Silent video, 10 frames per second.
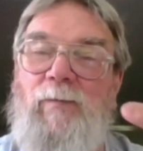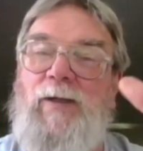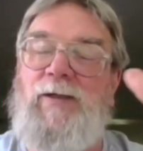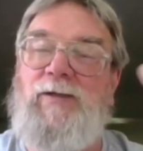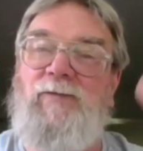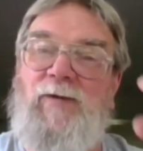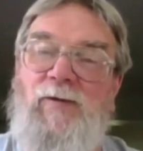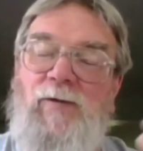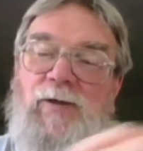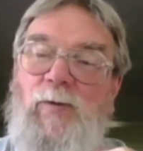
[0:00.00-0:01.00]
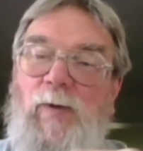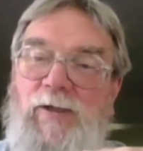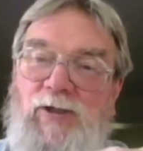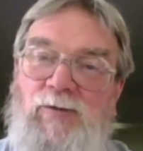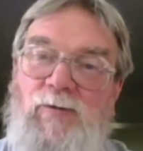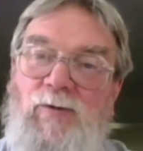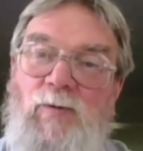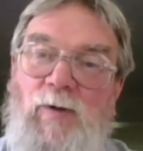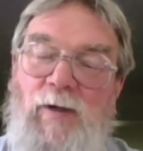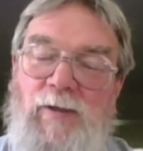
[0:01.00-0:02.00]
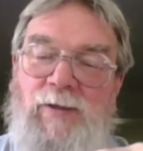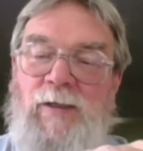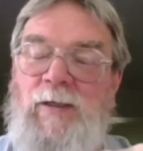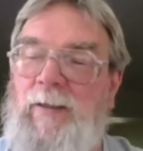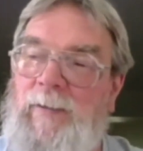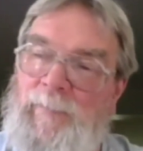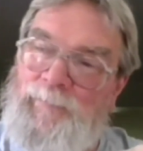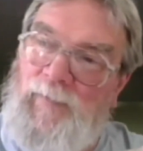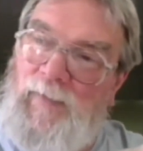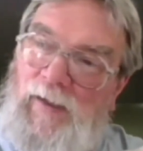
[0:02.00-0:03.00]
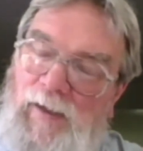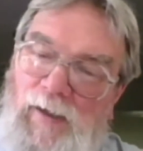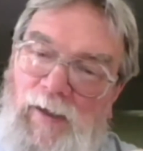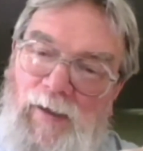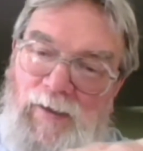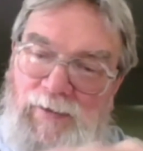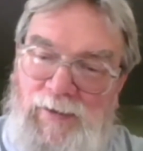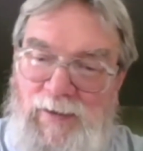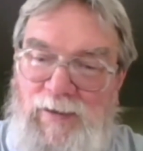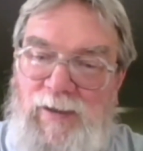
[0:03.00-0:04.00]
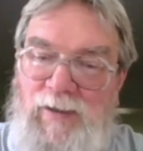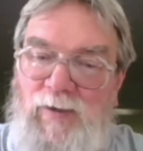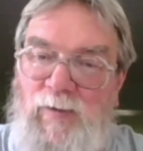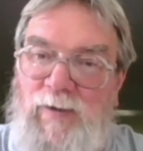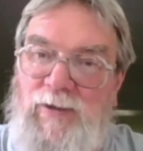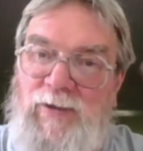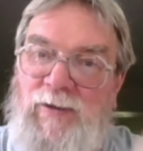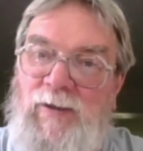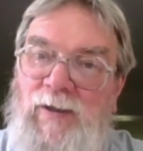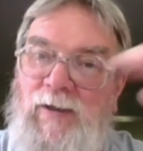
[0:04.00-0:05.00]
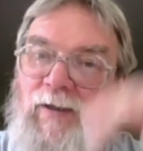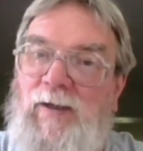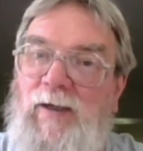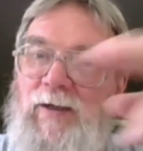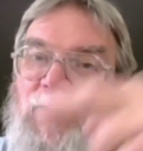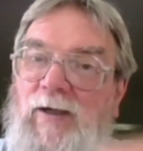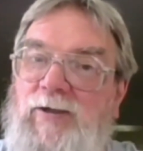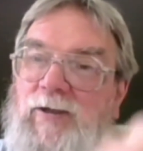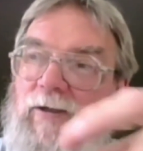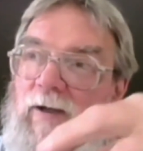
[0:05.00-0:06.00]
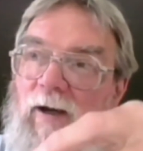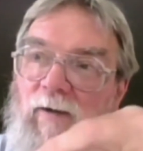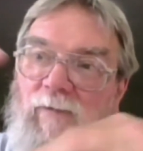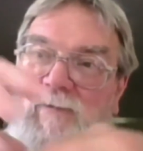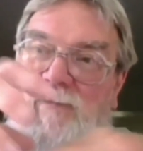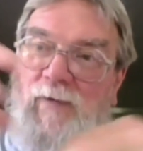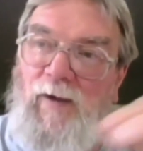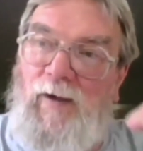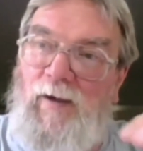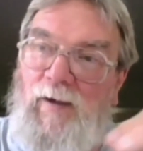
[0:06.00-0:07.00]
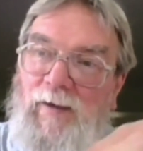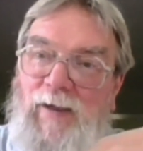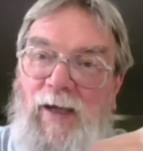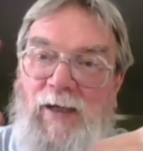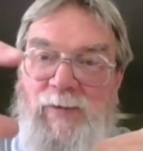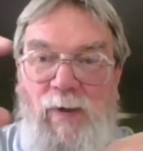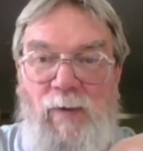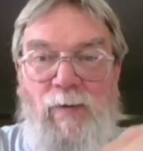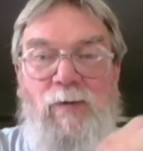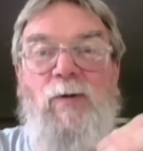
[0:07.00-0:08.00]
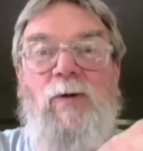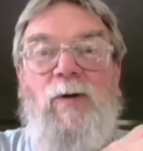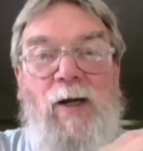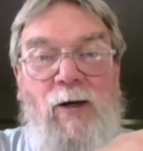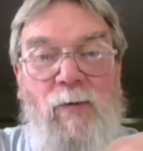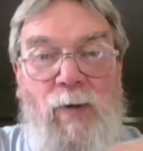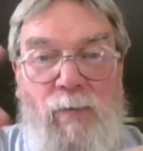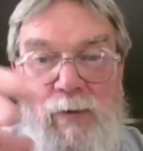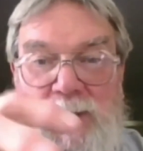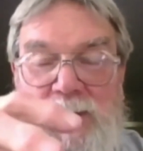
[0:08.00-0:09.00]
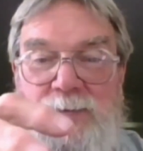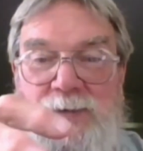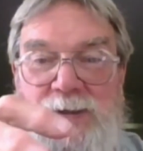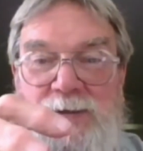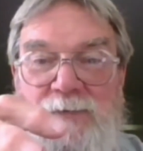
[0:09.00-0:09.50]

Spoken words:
because if you look at the way a screw works, it's a continuous induction of gas bubble or air bubble that comes in